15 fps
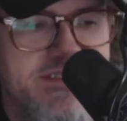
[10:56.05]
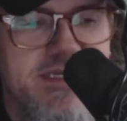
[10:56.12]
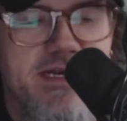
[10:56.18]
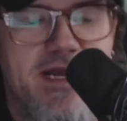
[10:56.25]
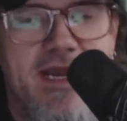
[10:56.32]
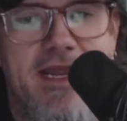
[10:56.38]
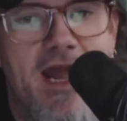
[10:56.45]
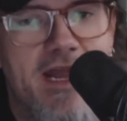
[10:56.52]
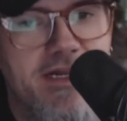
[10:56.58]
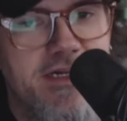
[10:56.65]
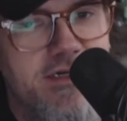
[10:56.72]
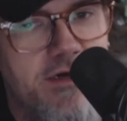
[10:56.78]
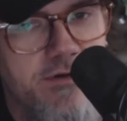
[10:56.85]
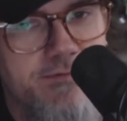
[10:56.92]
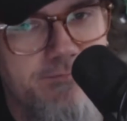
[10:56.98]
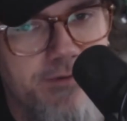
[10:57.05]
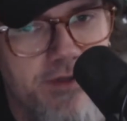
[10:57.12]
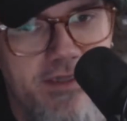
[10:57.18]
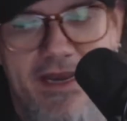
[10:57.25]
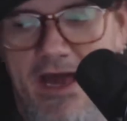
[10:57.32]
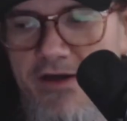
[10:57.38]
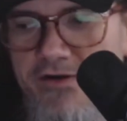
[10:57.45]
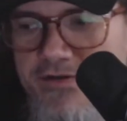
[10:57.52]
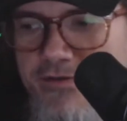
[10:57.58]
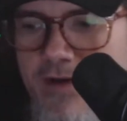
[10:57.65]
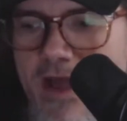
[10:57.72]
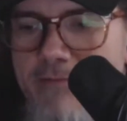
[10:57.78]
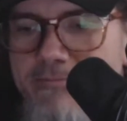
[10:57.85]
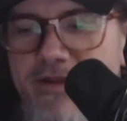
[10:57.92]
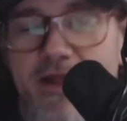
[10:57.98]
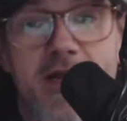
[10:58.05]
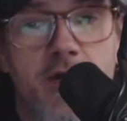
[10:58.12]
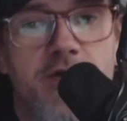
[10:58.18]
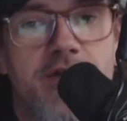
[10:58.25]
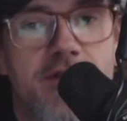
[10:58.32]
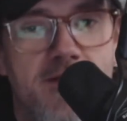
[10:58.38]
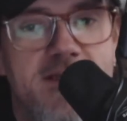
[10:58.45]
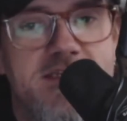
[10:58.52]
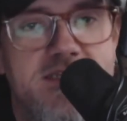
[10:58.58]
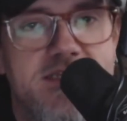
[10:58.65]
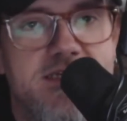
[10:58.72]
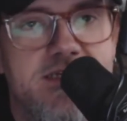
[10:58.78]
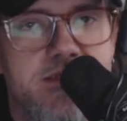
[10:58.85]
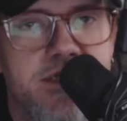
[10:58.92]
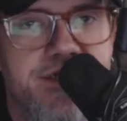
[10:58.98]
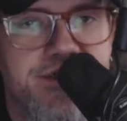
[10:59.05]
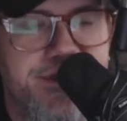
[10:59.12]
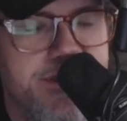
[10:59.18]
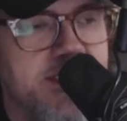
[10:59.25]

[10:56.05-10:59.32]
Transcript: and I go to pull it out of the wrap, and I go to the listening station,